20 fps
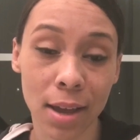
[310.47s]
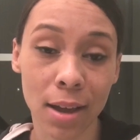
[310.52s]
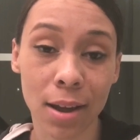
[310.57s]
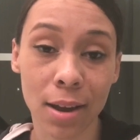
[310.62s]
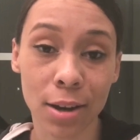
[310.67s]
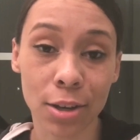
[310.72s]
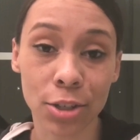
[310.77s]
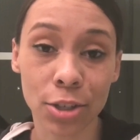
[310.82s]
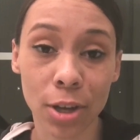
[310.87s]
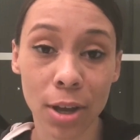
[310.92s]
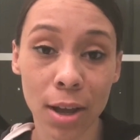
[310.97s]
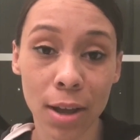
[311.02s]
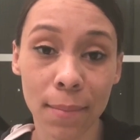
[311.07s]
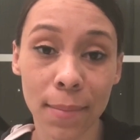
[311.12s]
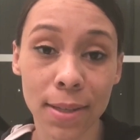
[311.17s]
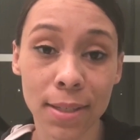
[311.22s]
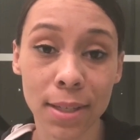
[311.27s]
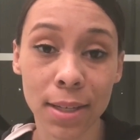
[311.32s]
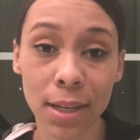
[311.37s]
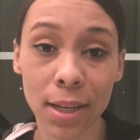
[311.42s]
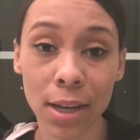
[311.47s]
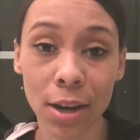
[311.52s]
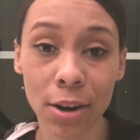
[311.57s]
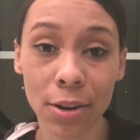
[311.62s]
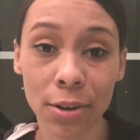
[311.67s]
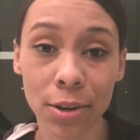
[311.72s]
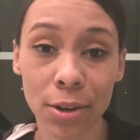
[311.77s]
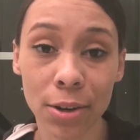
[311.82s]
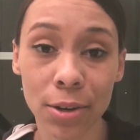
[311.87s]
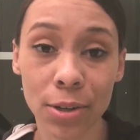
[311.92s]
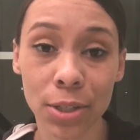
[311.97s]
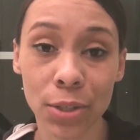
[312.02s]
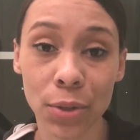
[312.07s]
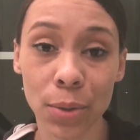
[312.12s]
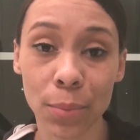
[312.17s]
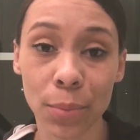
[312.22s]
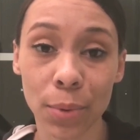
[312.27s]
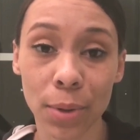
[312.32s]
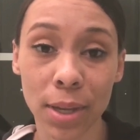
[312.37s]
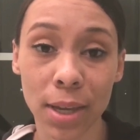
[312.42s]
I got a job as an ER nurse,
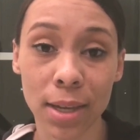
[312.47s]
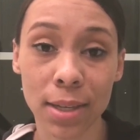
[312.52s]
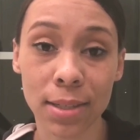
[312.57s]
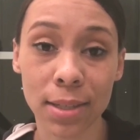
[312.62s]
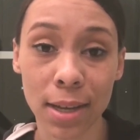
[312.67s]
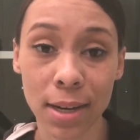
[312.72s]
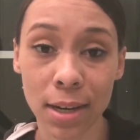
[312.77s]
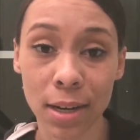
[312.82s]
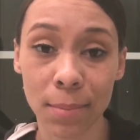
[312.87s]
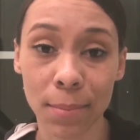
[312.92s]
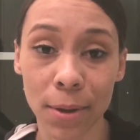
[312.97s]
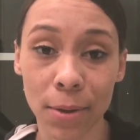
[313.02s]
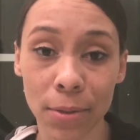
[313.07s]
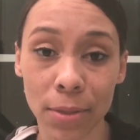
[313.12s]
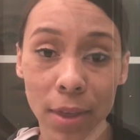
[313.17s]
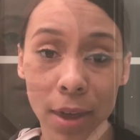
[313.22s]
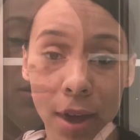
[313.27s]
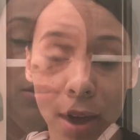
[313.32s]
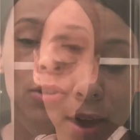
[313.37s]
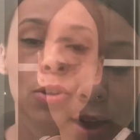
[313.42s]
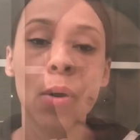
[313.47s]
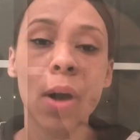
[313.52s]
so I'm really excited about that.